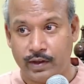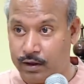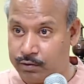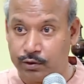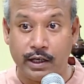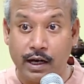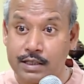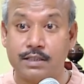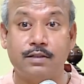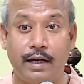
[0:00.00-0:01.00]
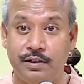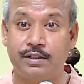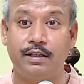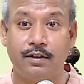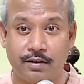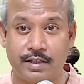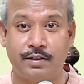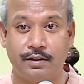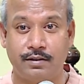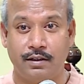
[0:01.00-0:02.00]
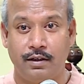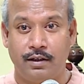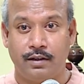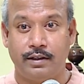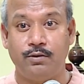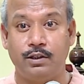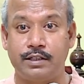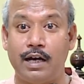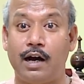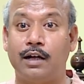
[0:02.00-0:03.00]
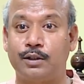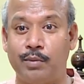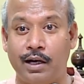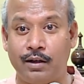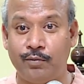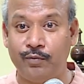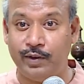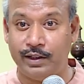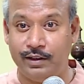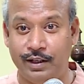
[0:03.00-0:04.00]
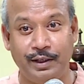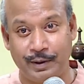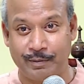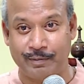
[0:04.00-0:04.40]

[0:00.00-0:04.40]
If we ask the ancient rishis, they will say Atmanam Vidhi.